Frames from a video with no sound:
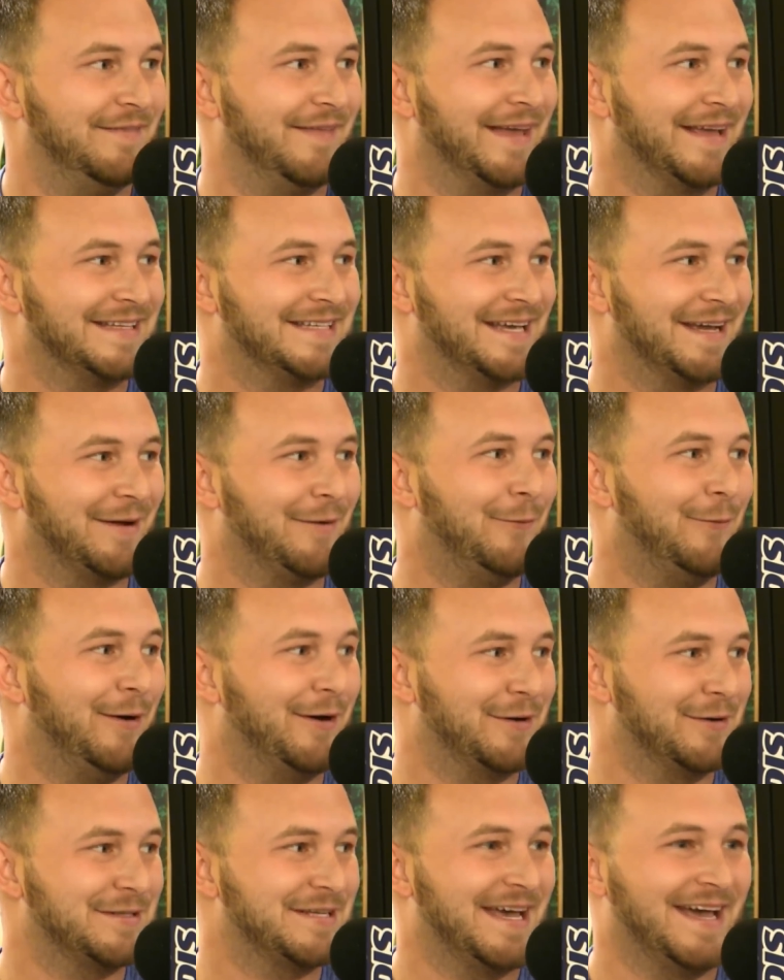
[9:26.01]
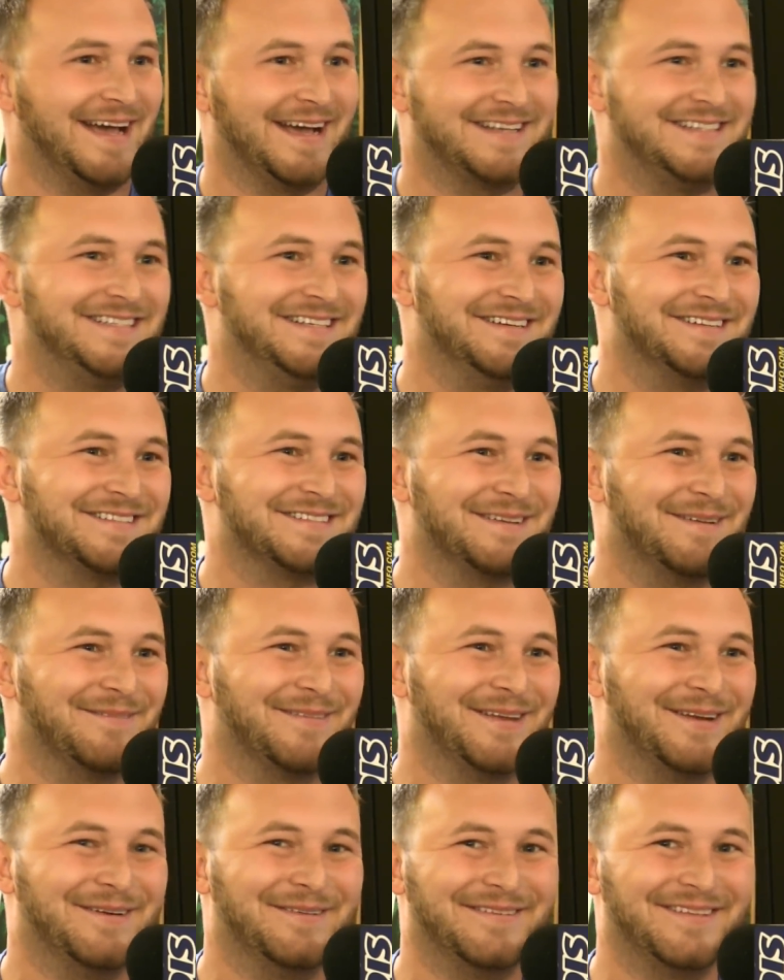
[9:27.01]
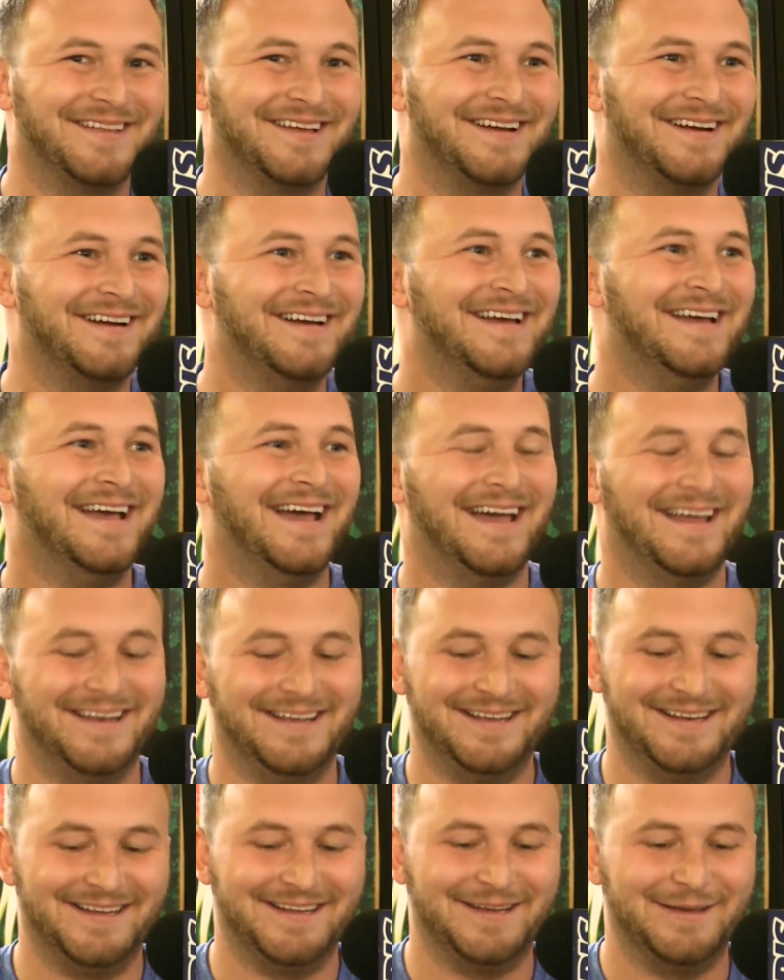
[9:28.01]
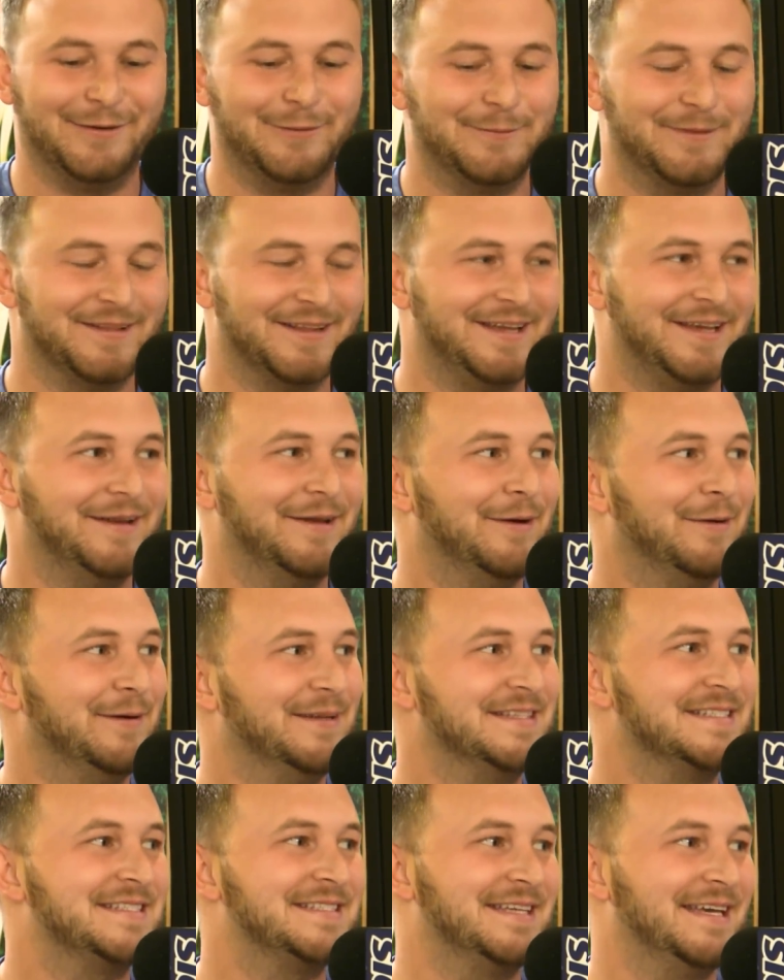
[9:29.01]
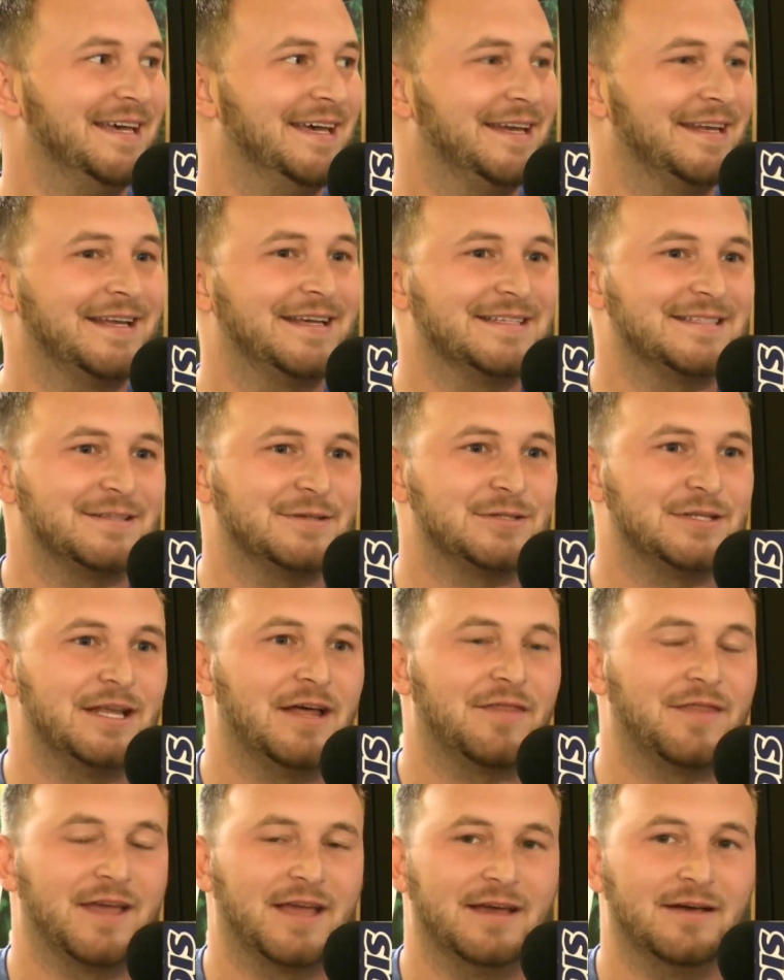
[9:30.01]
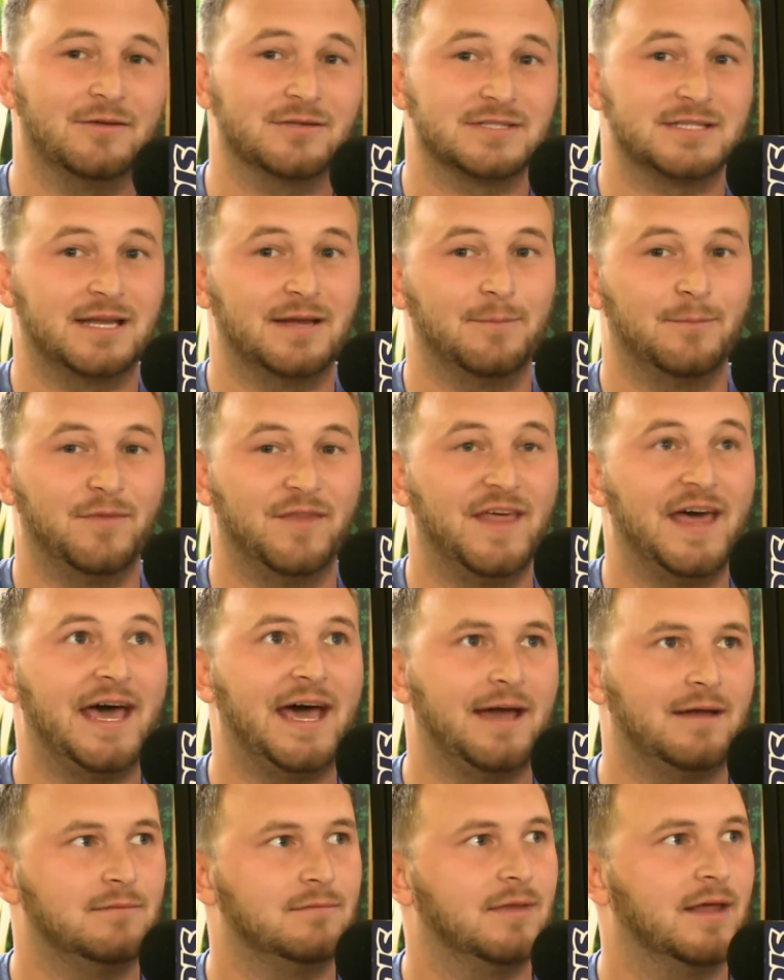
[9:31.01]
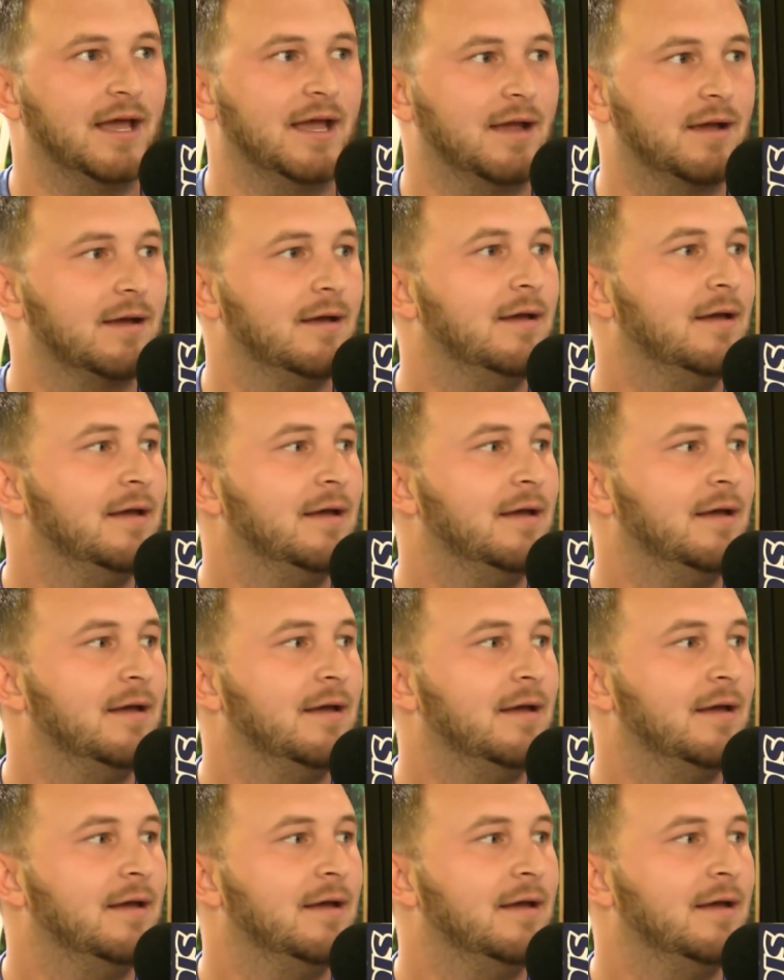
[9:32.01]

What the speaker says: like take a water taxi or something over there and eat at Il Molino instead, because there's nothing else that I'm that like